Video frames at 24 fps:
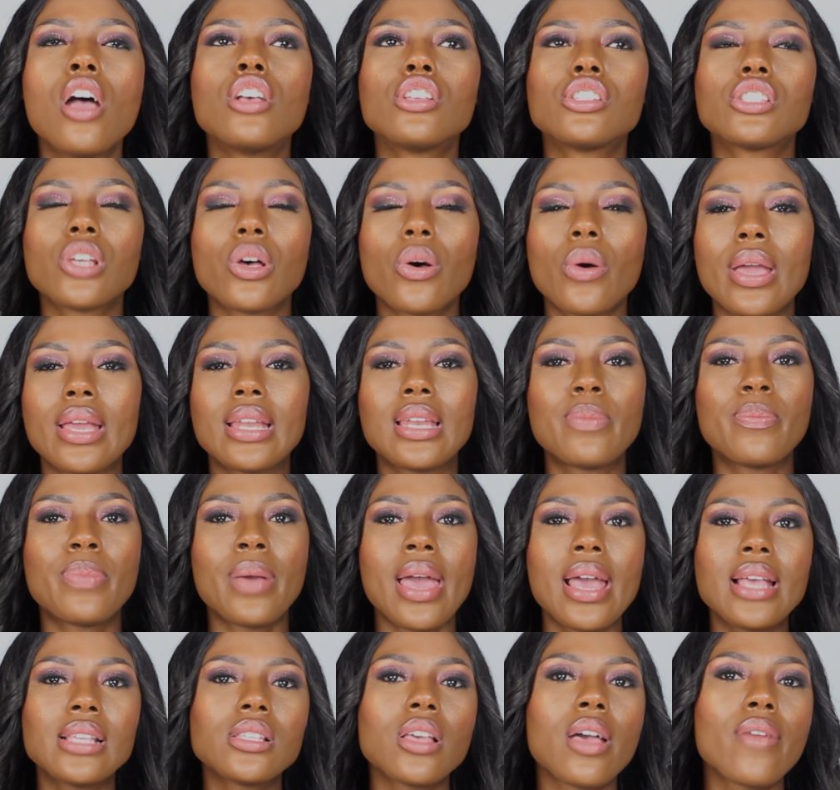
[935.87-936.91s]
So it
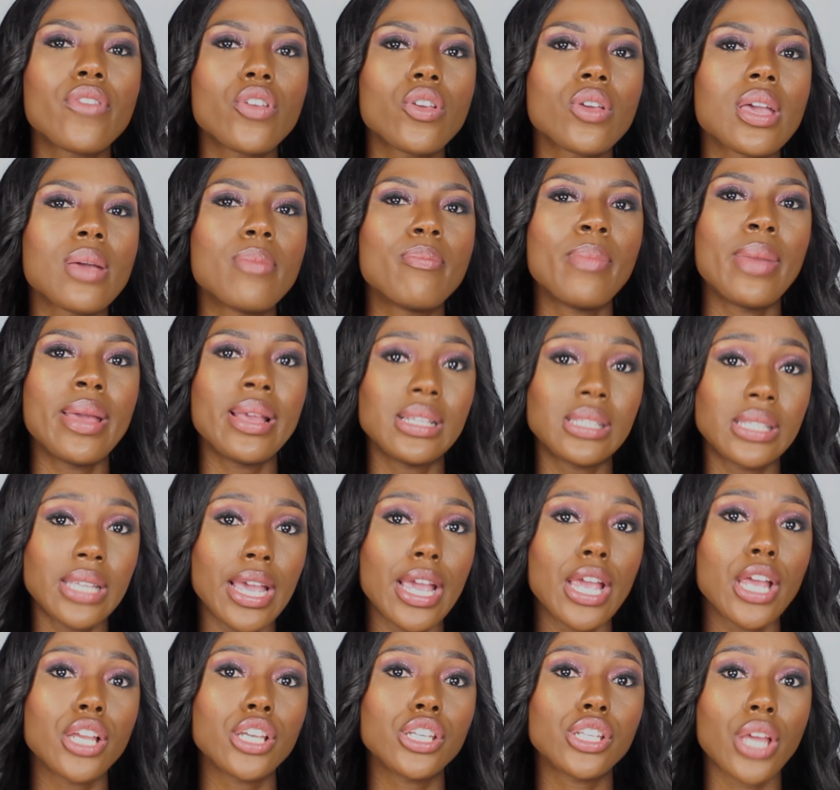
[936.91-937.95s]
depends on if you can
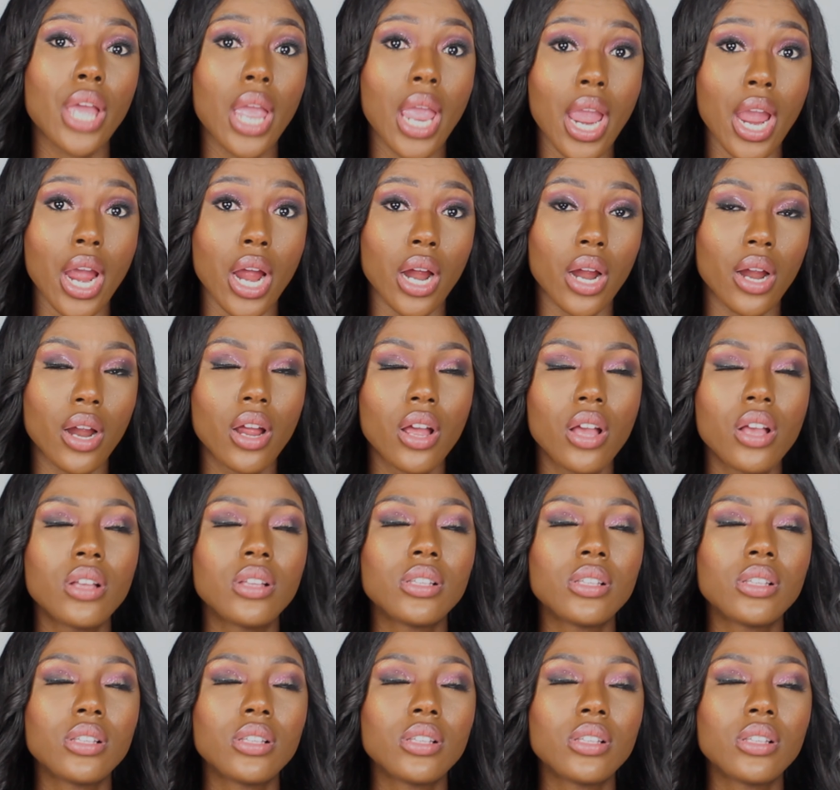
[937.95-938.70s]
maintain the hair.